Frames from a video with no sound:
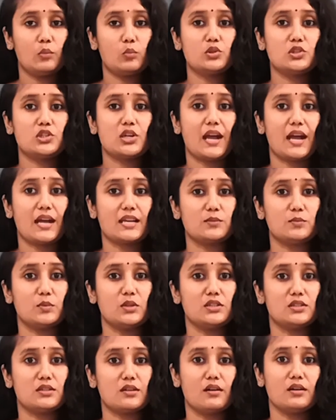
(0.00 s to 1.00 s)
which has
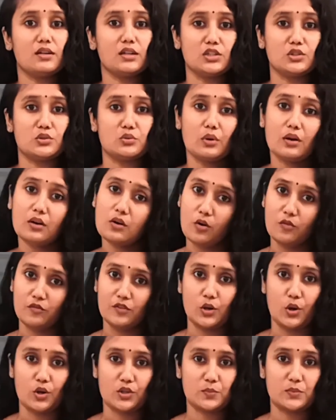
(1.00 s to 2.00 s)
been turned into a
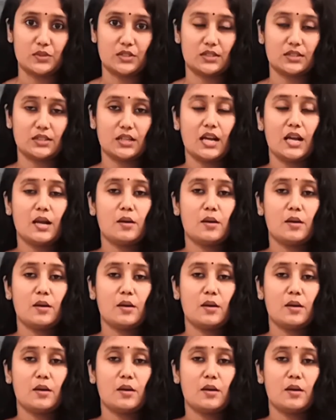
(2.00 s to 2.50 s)
COVID hospital.